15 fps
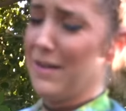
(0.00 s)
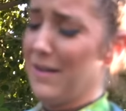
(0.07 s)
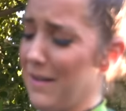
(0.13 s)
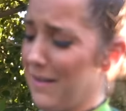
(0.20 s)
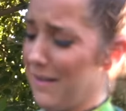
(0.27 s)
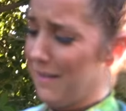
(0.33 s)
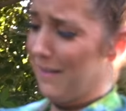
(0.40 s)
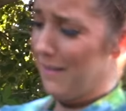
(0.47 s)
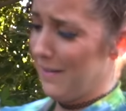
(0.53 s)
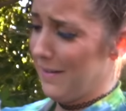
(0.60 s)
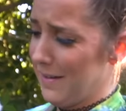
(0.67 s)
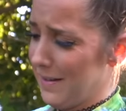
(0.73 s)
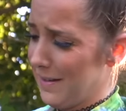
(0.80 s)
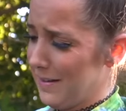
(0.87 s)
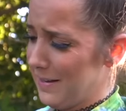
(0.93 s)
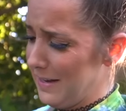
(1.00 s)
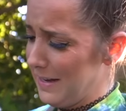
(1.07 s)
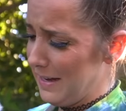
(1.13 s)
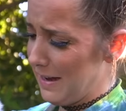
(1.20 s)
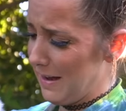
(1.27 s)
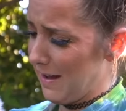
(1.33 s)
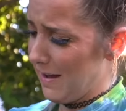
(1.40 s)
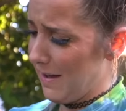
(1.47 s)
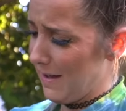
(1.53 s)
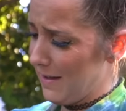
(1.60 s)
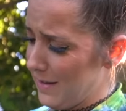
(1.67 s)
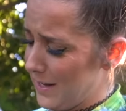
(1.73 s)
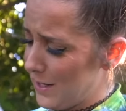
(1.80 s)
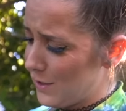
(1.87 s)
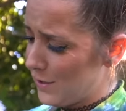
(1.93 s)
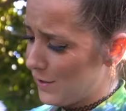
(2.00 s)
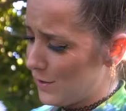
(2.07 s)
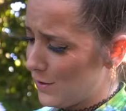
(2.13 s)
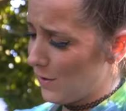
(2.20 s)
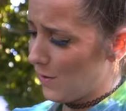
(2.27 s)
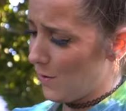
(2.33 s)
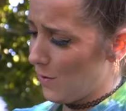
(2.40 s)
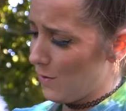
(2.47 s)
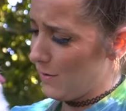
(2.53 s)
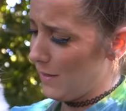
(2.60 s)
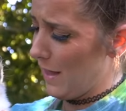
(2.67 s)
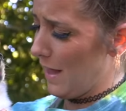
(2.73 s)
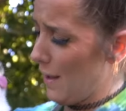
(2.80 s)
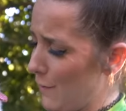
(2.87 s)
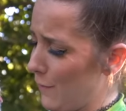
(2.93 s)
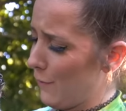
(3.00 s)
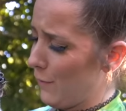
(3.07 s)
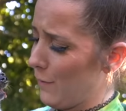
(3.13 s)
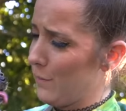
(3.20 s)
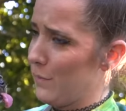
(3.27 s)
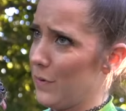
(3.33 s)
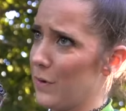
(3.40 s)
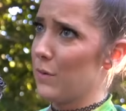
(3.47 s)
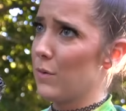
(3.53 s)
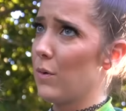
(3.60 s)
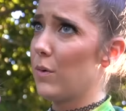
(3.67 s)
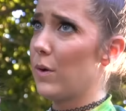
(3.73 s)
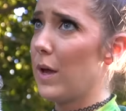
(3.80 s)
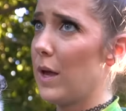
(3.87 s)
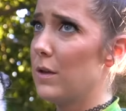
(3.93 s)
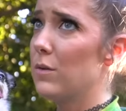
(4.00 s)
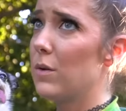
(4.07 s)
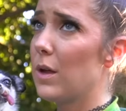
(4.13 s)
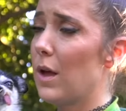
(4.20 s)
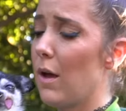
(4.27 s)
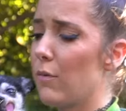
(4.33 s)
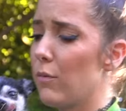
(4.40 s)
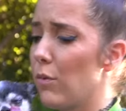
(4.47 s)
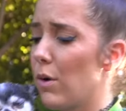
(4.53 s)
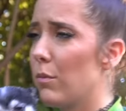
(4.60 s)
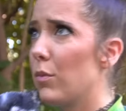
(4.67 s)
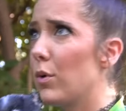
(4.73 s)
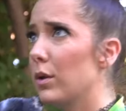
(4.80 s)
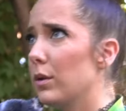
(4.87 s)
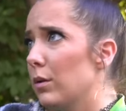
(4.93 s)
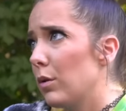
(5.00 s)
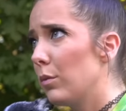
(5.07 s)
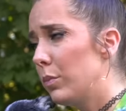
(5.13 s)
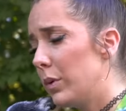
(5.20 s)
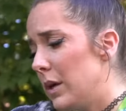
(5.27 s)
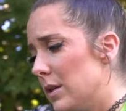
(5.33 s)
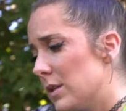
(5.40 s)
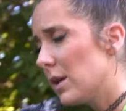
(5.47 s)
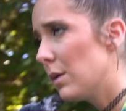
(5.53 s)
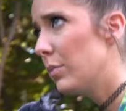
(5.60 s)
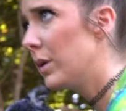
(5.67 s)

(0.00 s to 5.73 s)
huh? Yeah, uh, he stole that from me. Okay, you can have one more little piece up